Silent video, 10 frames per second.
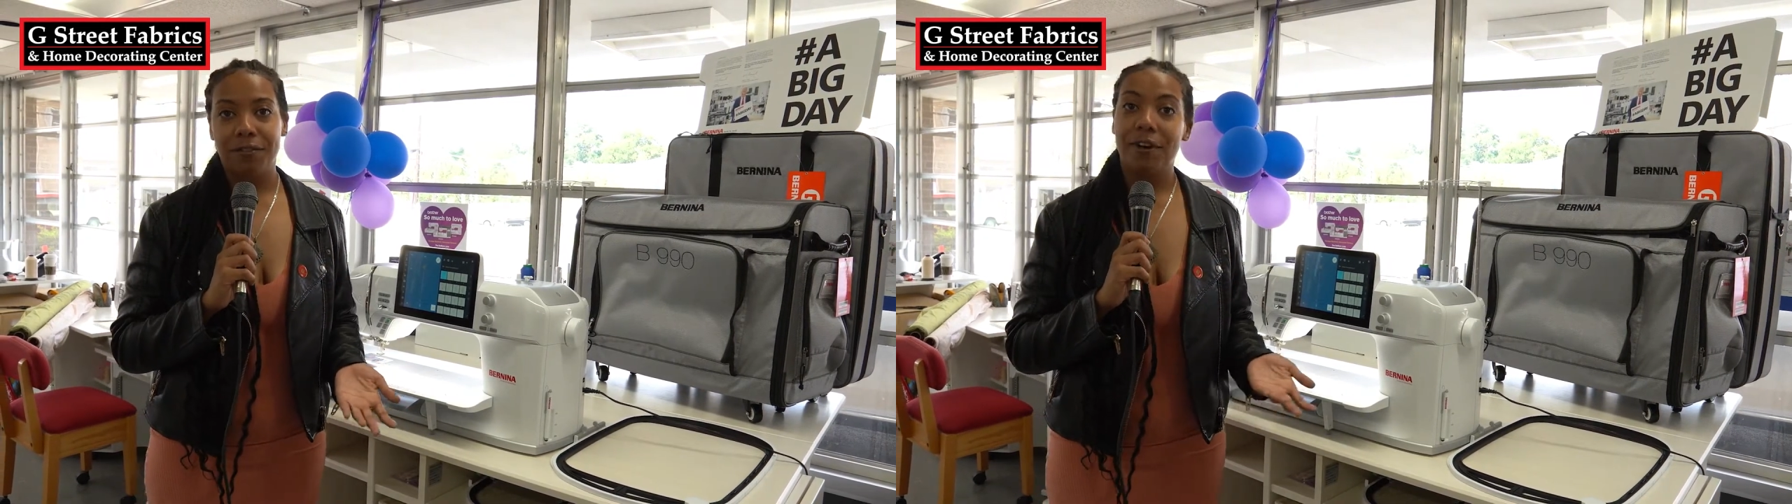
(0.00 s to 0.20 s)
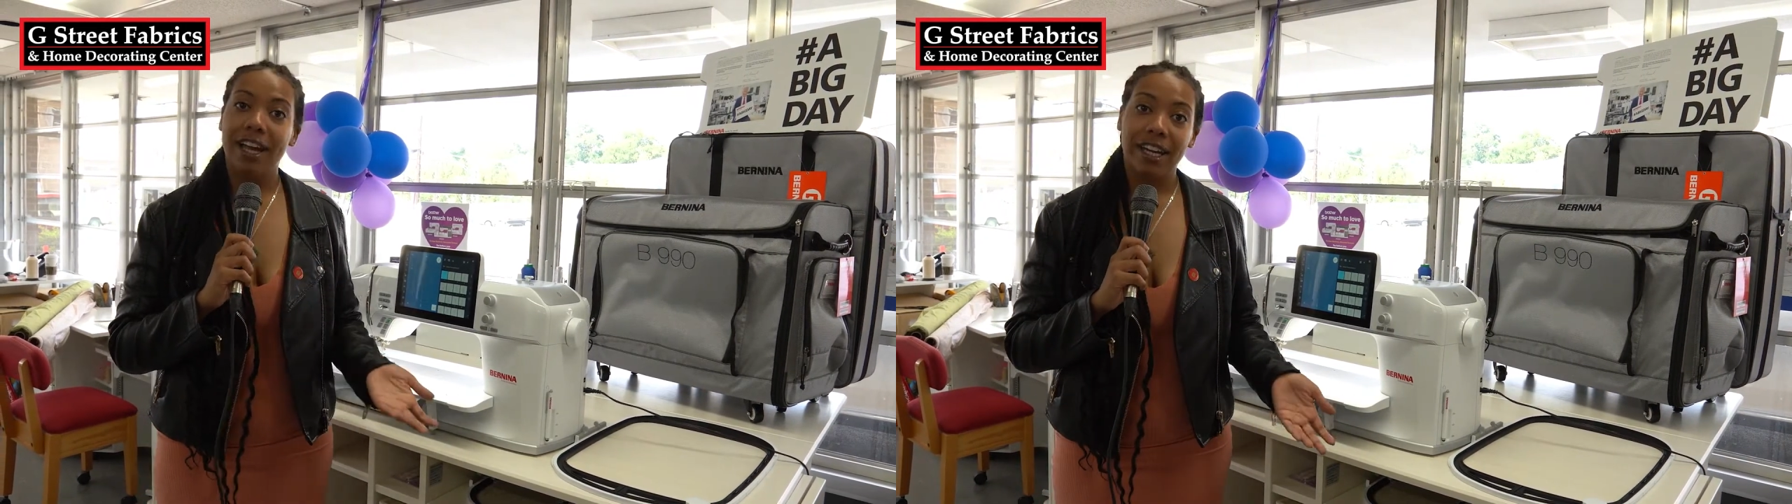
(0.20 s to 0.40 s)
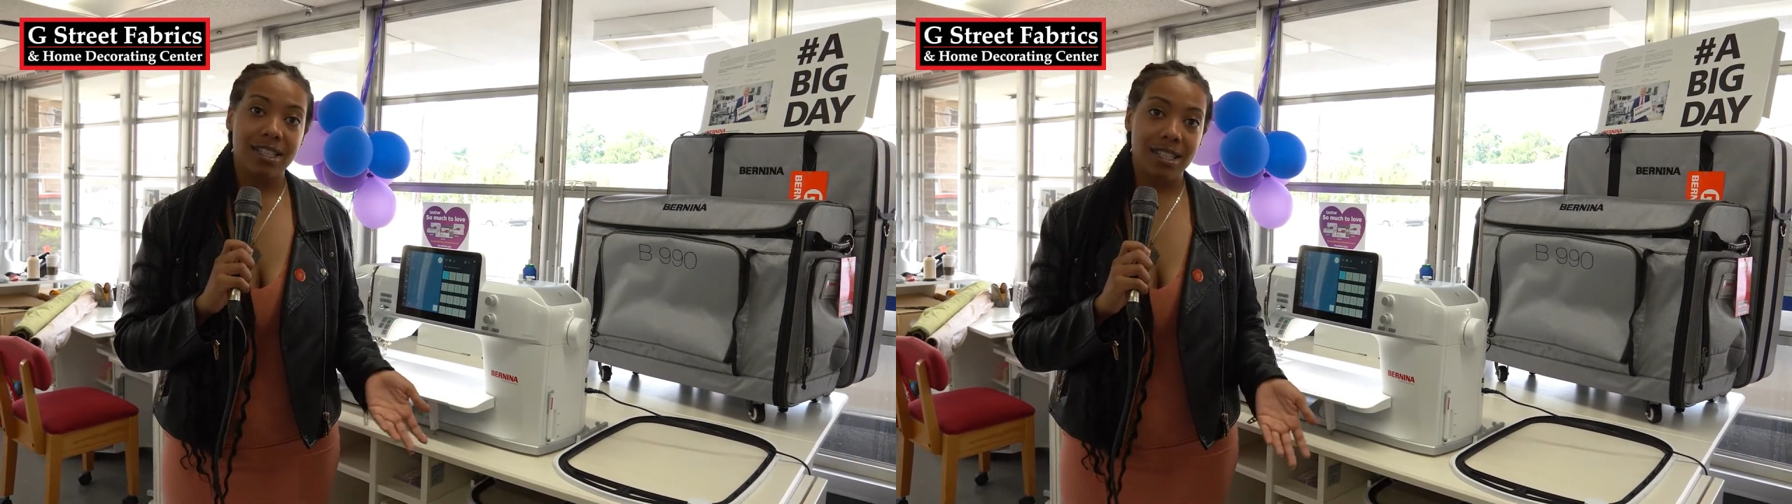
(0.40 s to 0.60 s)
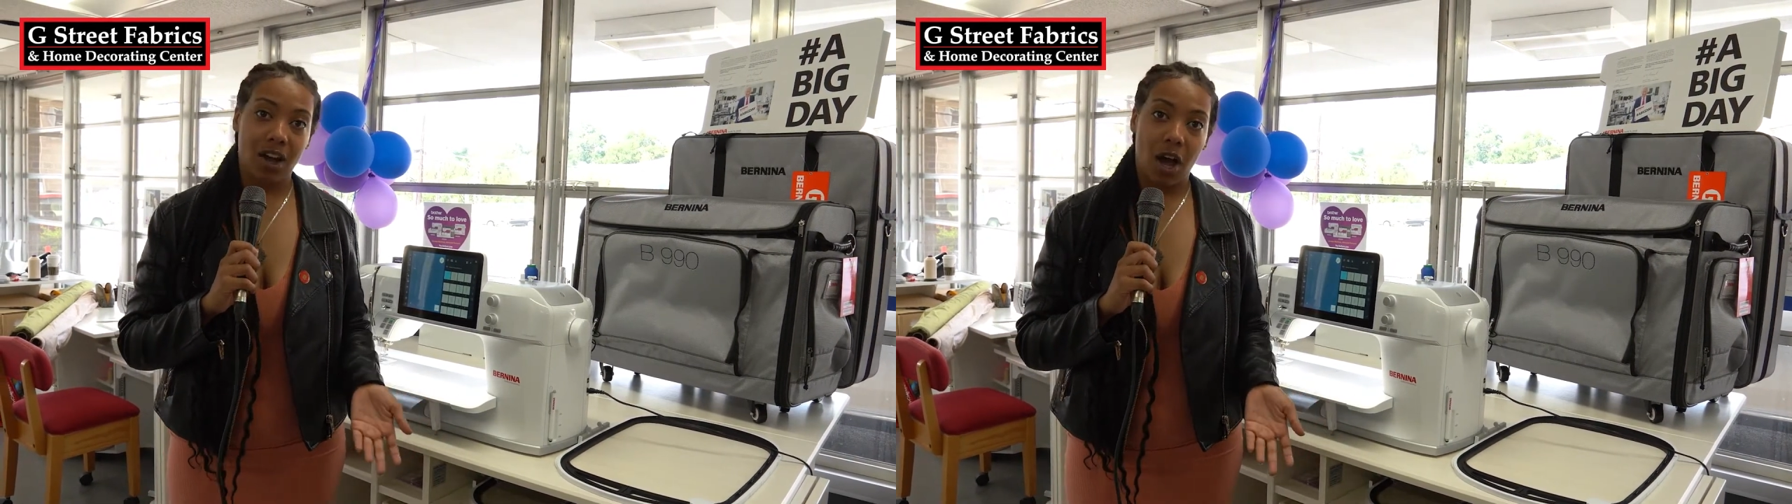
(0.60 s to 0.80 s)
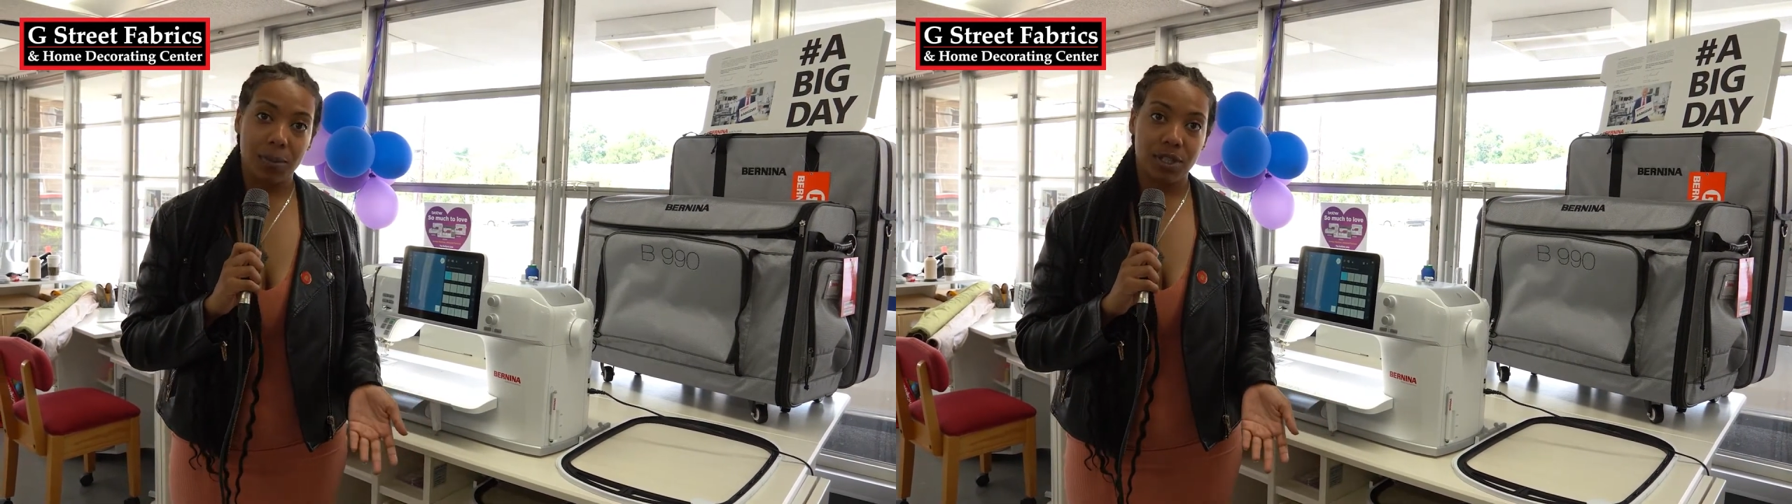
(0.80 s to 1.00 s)
financing
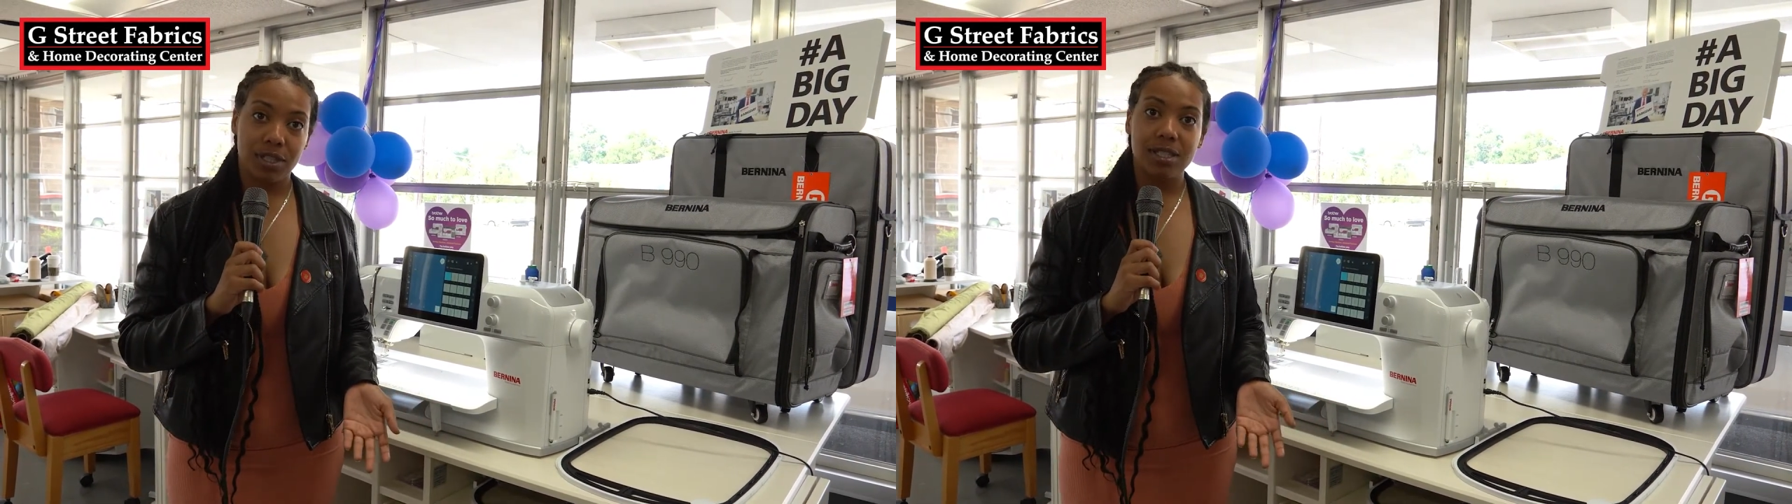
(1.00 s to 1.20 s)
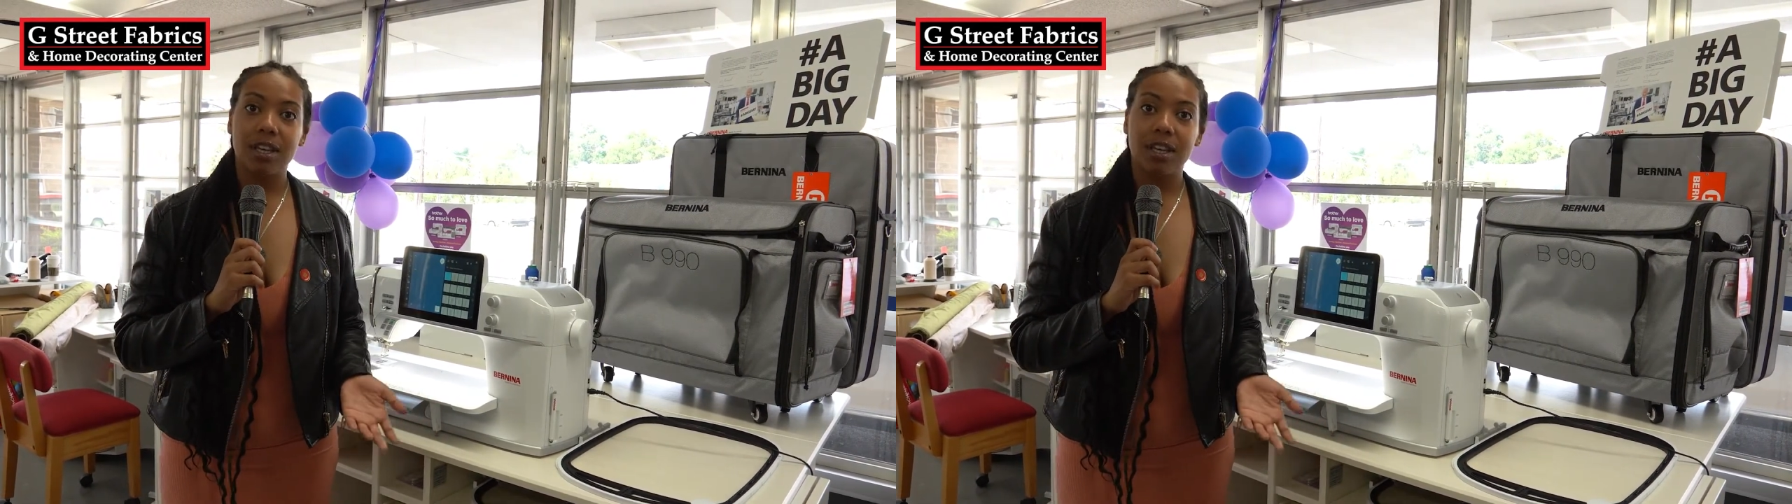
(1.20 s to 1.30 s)
options